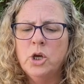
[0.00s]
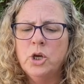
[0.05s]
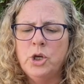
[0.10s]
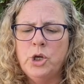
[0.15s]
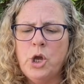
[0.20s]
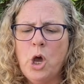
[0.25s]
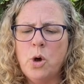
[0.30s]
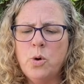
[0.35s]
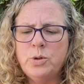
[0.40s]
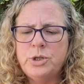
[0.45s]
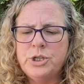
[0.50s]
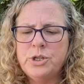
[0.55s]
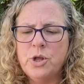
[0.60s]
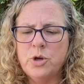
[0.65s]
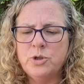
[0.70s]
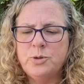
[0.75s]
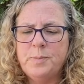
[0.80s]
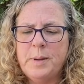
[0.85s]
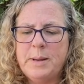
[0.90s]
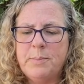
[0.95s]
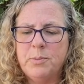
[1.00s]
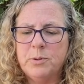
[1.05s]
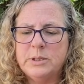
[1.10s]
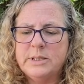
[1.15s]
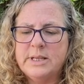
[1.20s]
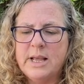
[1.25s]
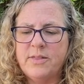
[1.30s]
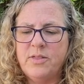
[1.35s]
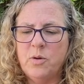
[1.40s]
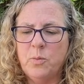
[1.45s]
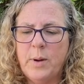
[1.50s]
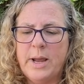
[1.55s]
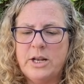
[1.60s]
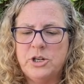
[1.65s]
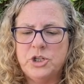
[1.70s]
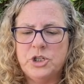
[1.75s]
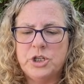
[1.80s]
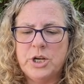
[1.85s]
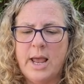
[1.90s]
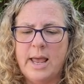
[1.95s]
"Go to those people," said the
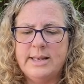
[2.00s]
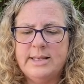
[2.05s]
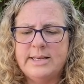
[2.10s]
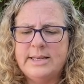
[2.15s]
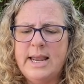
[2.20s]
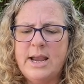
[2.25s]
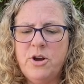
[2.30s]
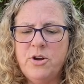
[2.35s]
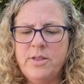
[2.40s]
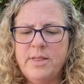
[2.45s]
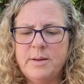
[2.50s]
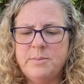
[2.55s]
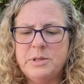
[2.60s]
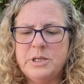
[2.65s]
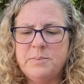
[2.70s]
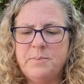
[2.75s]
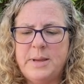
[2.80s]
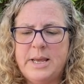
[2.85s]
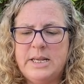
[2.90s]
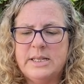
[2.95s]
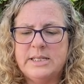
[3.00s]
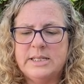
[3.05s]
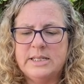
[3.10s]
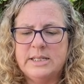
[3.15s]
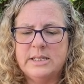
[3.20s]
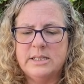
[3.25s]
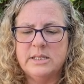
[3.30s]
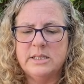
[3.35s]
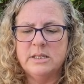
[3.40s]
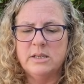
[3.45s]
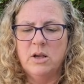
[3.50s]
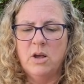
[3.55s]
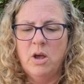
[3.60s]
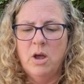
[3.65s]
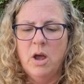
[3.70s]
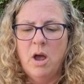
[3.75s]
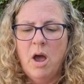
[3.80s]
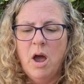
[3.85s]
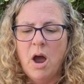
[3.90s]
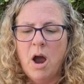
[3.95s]
witch, "and tear them to pieces."
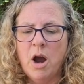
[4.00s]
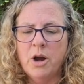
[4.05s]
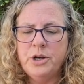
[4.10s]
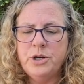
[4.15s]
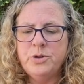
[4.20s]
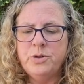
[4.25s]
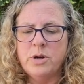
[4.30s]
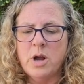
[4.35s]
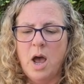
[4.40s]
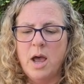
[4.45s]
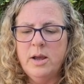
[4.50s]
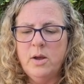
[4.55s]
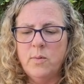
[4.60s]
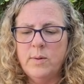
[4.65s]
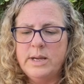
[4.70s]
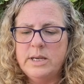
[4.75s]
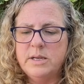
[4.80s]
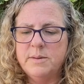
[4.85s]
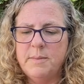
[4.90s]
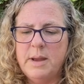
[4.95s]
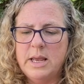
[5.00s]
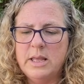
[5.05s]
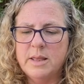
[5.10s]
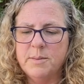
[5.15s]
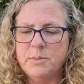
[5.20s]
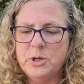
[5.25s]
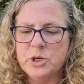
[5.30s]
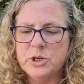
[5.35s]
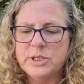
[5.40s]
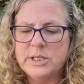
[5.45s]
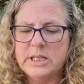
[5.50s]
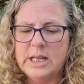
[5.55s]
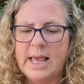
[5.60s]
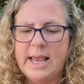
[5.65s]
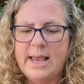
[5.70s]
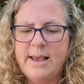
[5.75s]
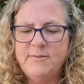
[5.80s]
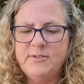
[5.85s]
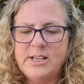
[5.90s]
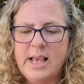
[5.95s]
"Are you not going to make them your
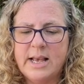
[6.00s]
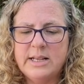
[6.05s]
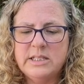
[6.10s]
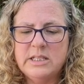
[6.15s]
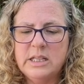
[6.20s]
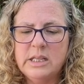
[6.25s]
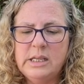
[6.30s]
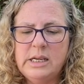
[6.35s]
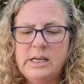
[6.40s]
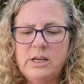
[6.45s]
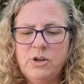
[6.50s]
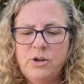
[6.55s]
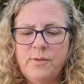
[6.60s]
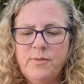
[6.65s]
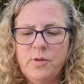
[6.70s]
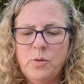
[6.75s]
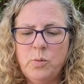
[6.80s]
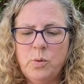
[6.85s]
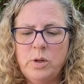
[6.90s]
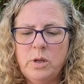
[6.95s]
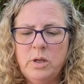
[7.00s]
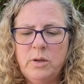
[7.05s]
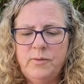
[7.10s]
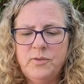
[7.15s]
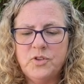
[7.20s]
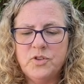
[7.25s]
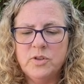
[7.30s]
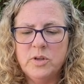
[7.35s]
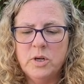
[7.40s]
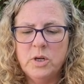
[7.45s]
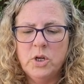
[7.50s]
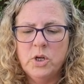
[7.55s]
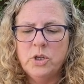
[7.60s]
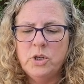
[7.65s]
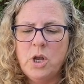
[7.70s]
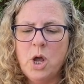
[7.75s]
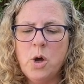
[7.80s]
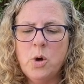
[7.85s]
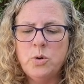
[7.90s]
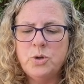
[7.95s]
slaves?" asked the leader of the wolves.
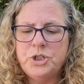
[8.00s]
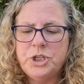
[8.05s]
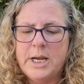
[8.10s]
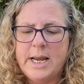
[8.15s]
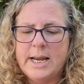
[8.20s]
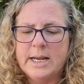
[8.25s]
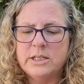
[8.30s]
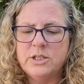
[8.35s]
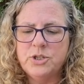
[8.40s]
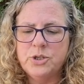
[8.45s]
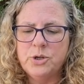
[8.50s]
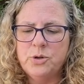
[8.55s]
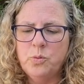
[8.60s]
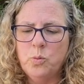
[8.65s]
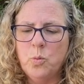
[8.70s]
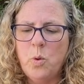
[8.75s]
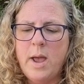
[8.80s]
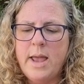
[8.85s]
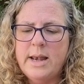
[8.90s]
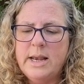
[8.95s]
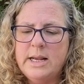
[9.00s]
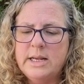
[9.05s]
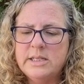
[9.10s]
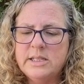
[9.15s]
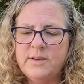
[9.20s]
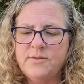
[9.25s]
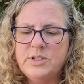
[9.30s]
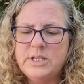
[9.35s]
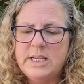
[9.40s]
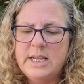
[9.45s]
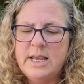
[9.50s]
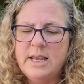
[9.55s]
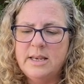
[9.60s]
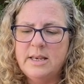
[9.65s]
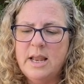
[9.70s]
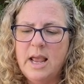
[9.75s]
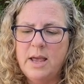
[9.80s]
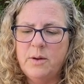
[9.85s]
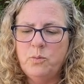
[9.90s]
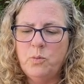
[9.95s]
"No," she answered. "One is of
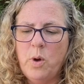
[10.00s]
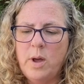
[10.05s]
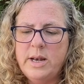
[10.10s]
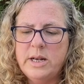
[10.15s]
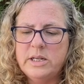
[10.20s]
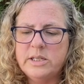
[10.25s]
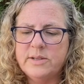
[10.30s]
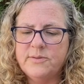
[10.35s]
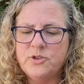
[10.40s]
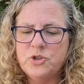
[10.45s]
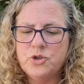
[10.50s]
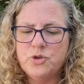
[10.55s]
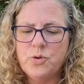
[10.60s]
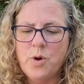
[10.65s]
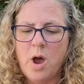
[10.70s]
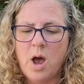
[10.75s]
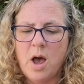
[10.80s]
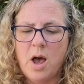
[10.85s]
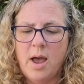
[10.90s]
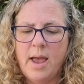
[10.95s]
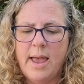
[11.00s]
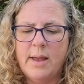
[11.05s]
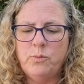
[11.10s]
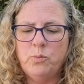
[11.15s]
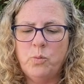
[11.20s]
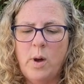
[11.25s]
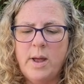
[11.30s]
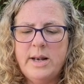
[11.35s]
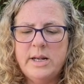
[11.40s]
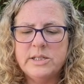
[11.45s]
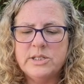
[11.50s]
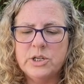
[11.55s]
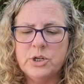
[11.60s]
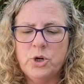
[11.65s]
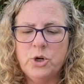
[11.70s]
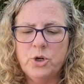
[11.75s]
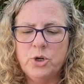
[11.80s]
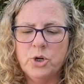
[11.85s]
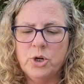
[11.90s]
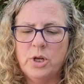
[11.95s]
tin, and one is of straw, and one is a
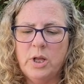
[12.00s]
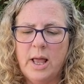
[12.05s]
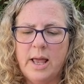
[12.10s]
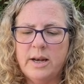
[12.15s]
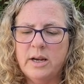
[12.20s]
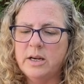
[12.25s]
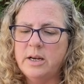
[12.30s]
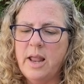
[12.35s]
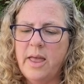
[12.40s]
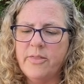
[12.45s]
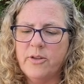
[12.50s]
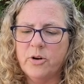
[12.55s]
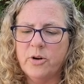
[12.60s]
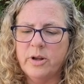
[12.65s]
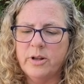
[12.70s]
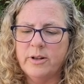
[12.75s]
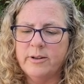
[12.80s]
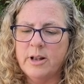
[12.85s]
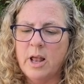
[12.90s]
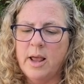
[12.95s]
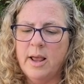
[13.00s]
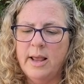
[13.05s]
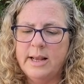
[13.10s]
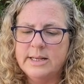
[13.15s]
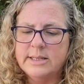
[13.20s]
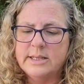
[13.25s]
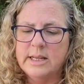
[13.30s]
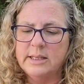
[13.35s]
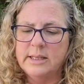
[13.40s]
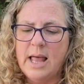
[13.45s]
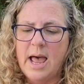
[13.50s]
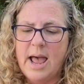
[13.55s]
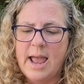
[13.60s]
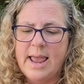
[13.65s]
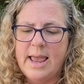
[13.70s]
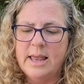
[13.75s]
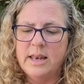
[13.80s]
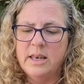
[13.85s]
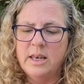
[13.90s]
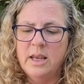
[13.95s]
girl, and another is a
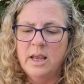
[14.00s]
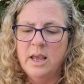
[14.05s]
lion.